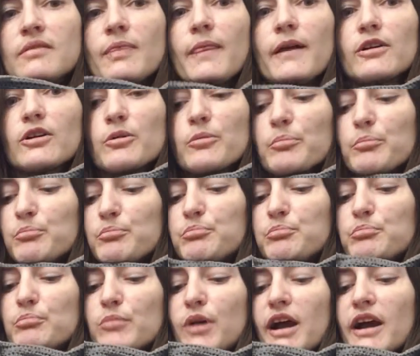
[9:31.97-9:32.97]
that are
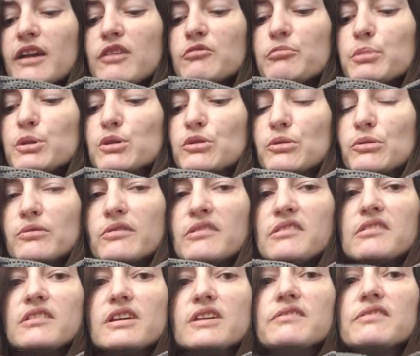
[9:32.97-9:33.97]
kind of balloon
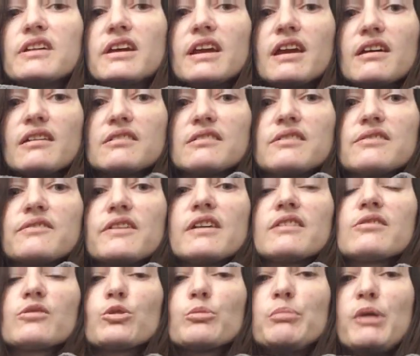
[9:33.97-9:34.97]
sleeves, I guess, if
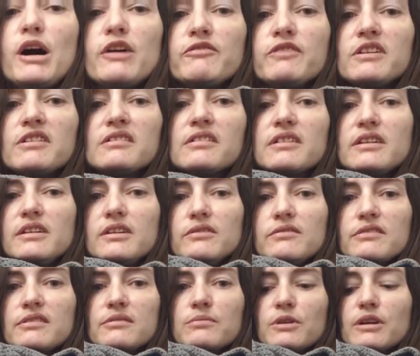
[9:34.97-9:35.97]
that's, or puffy
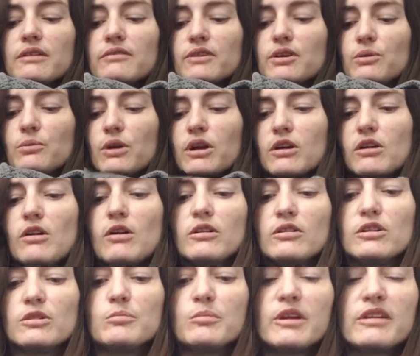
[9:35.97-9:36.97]
sleeves, whatever you want to call
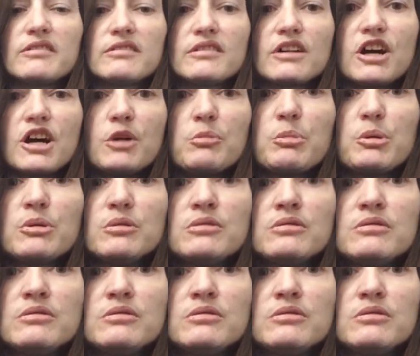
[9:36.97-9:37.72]
them. They stop